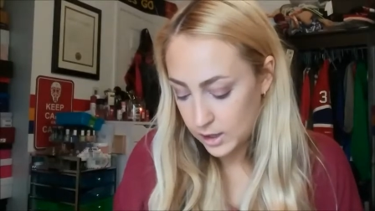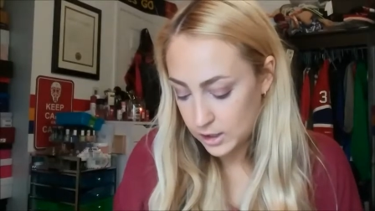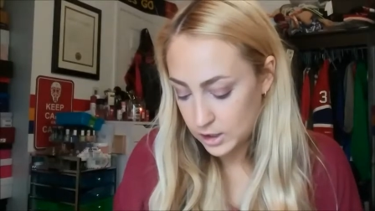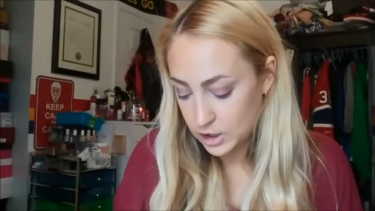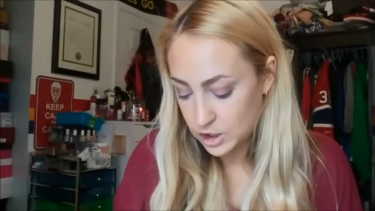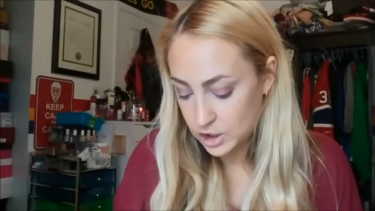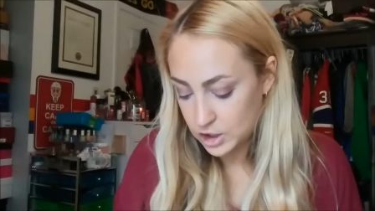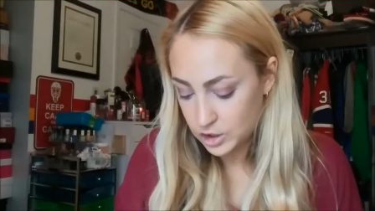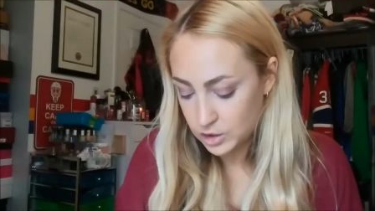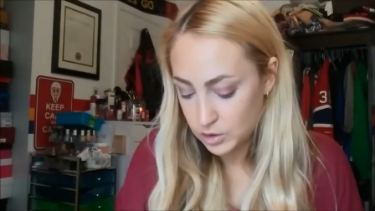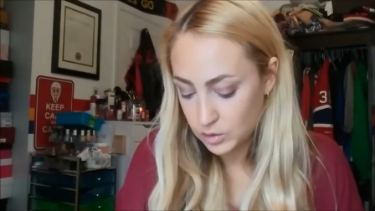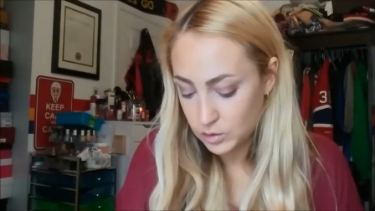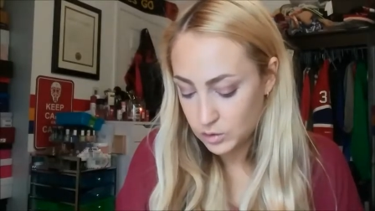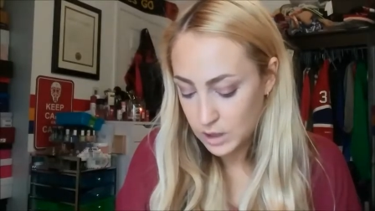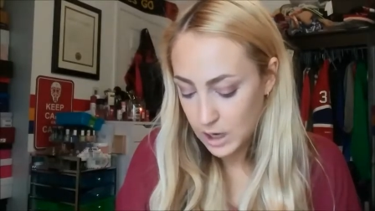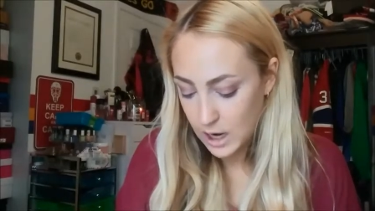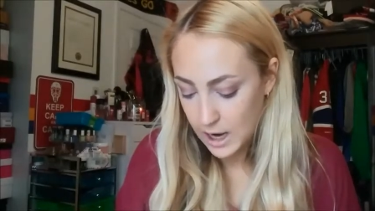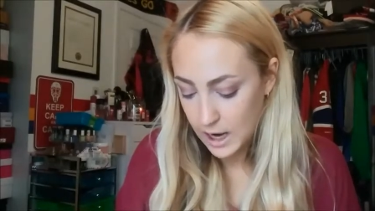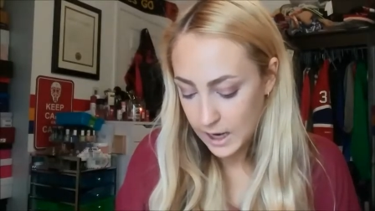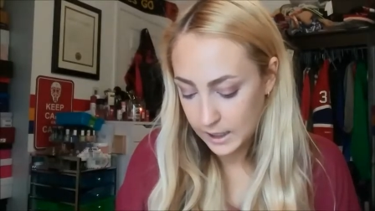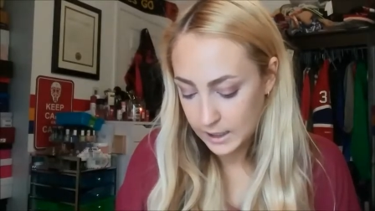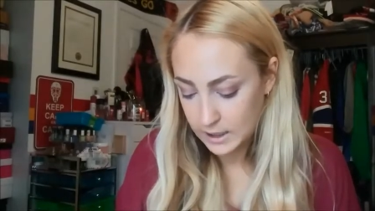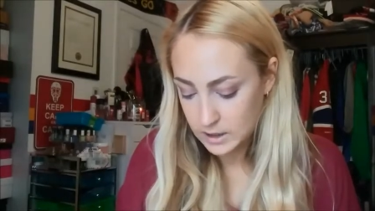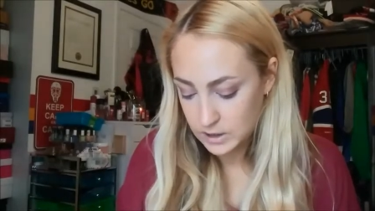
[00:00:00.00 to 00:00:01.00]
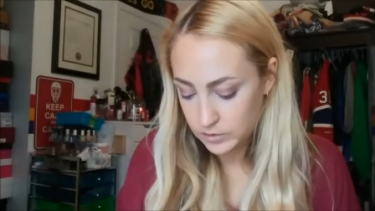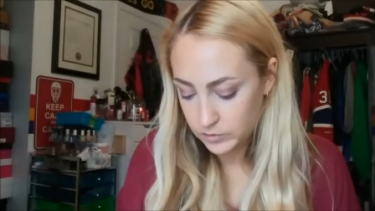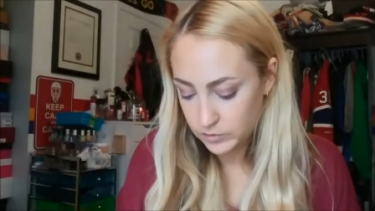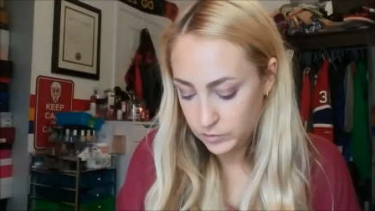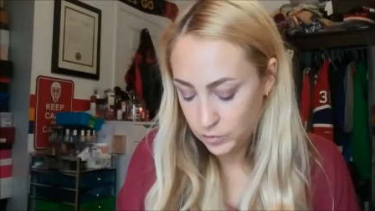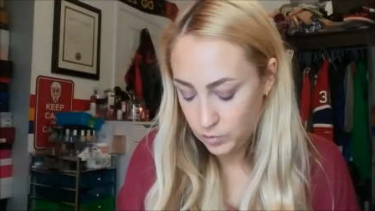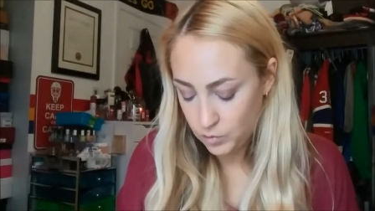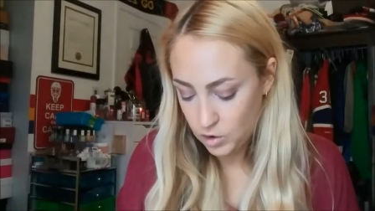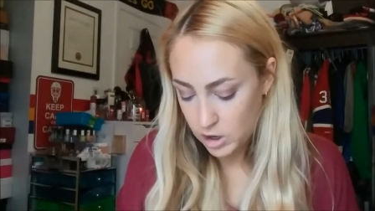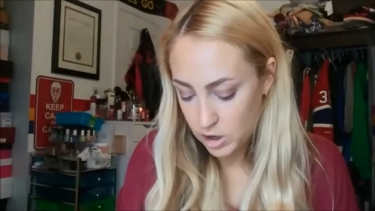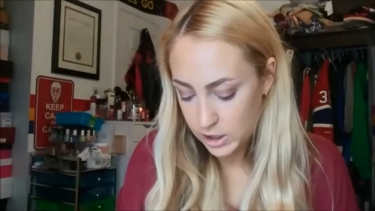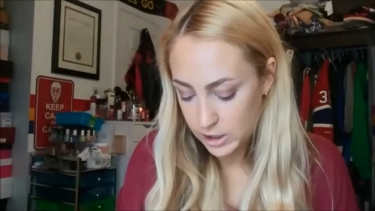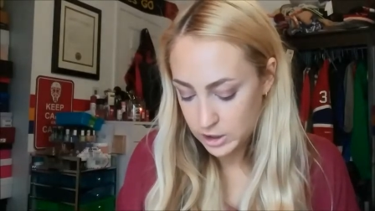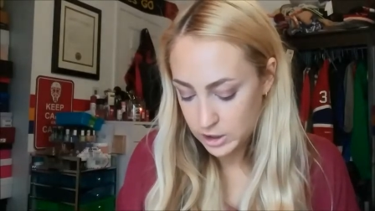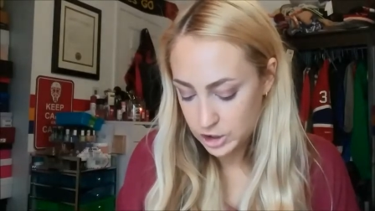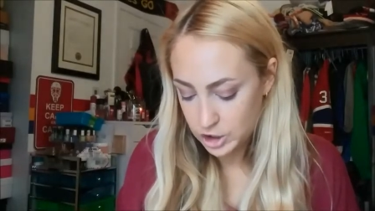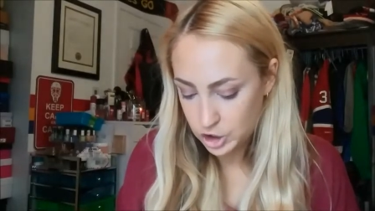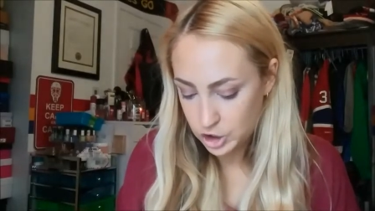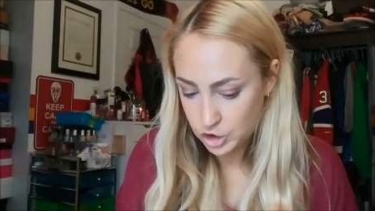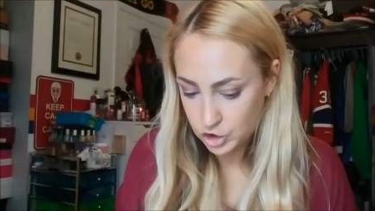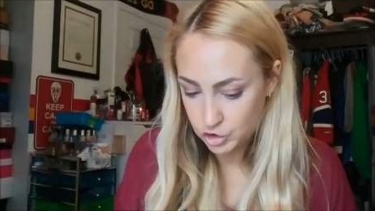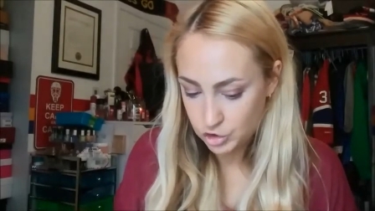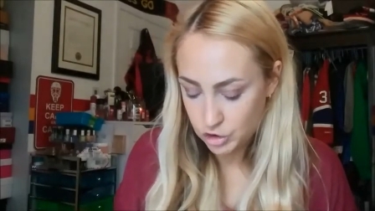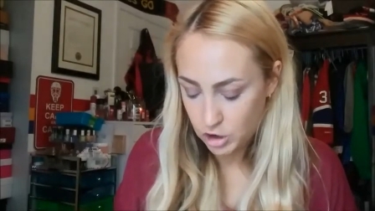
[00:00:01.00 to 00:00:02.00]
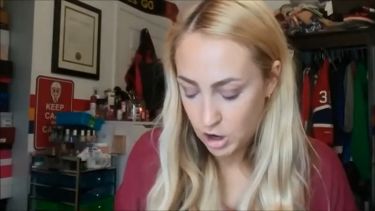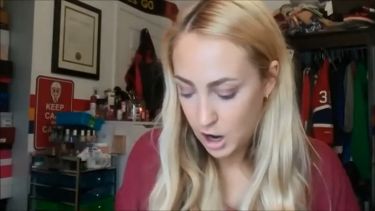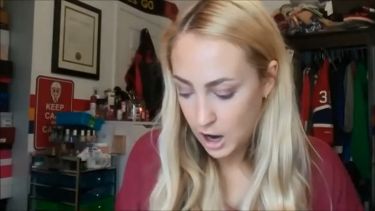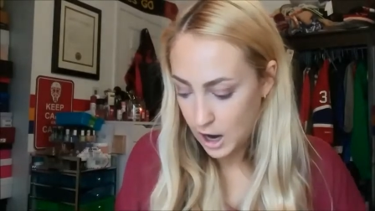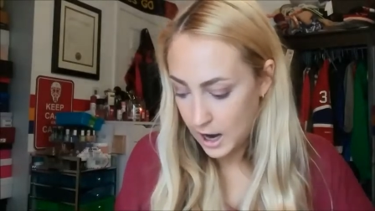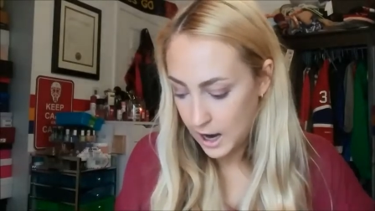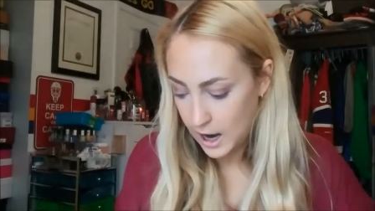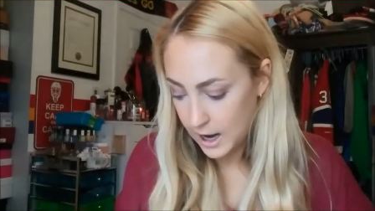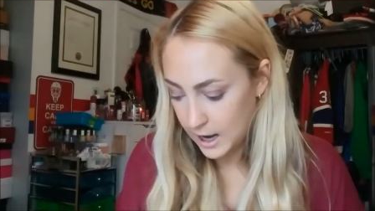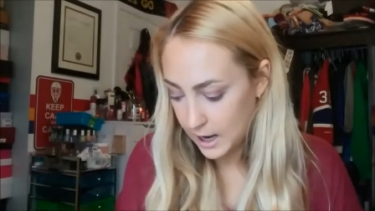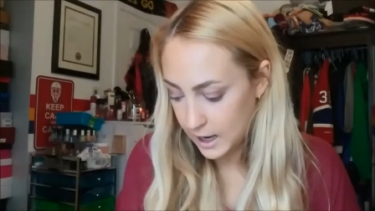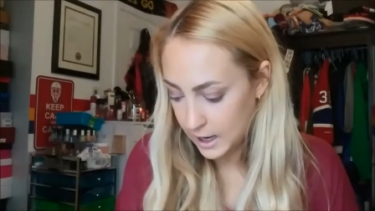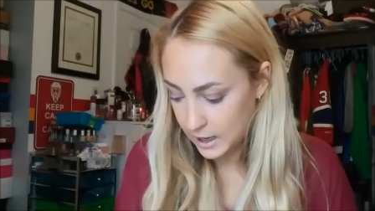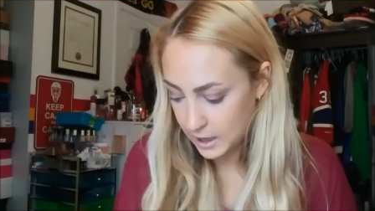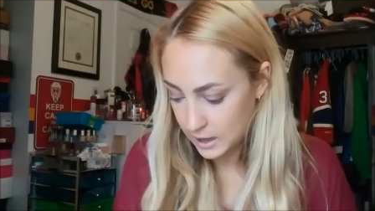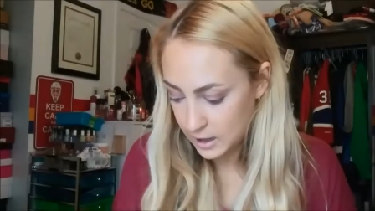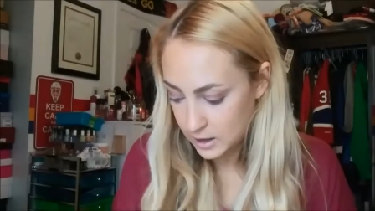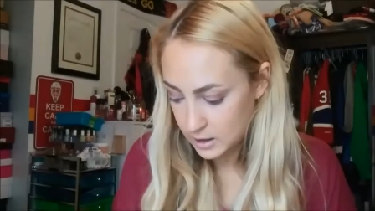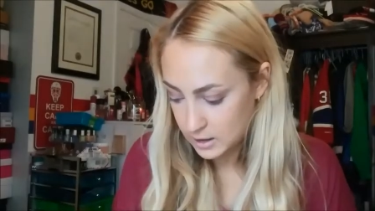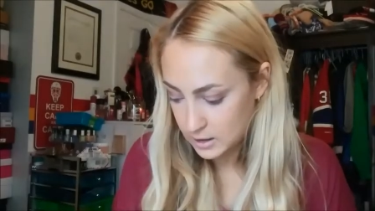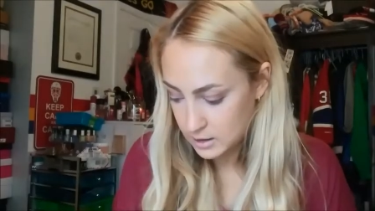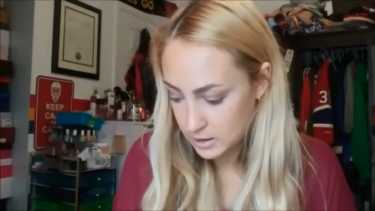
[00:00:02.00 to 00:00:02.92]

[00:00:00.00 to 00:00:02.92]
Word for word: I do kind of want to try